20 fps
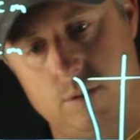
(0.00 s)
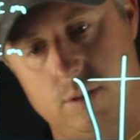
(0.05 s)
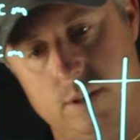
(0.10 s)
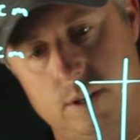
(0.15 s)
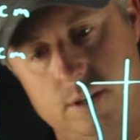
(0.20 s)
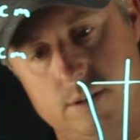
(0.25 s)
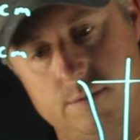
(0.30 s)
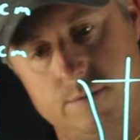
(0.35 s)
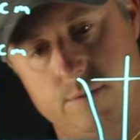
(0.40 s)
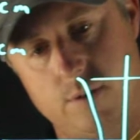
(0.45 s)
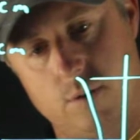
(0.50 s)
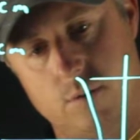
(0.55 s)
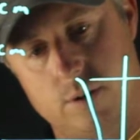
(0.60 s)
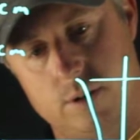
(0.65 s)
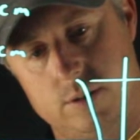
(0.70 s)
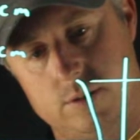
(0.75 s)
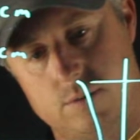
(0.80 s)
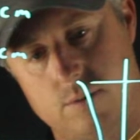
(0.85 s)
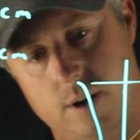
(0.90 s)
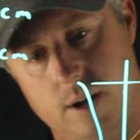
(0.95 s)
this
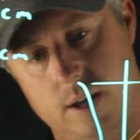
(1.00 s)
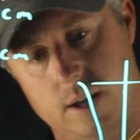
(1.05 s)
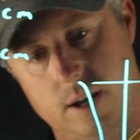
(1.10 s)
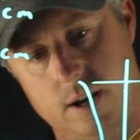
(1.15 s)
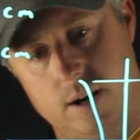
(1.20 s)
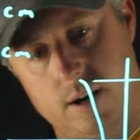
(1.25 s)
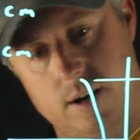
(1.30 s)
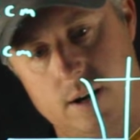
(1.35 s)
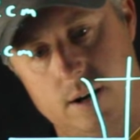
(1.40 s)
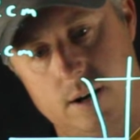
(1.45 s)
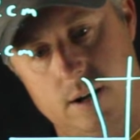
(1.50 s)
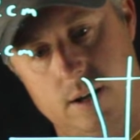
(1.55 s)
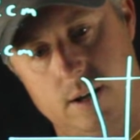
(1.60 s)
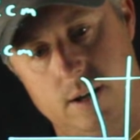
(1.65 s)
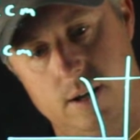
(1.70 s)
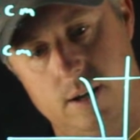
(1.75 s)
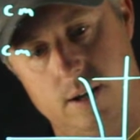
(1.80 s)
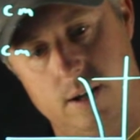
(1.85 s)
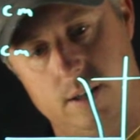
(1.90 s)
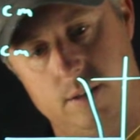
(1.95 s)
focus right here.
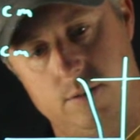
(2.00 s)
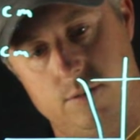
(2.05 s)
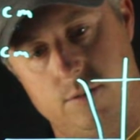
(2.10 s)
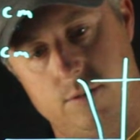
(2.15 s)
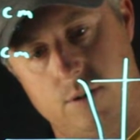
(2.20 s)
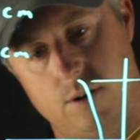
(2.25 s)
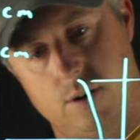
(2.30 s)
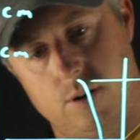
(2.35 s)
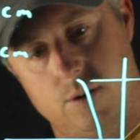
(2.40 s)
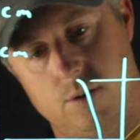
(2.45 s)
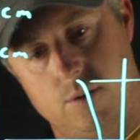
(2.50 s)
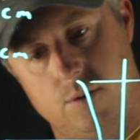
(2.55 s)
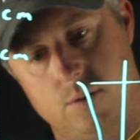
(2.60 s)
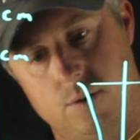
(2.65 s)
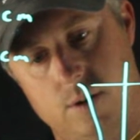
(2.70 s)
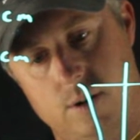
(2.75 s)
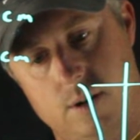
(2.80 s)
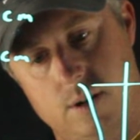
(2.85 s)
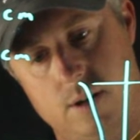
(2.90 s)
And so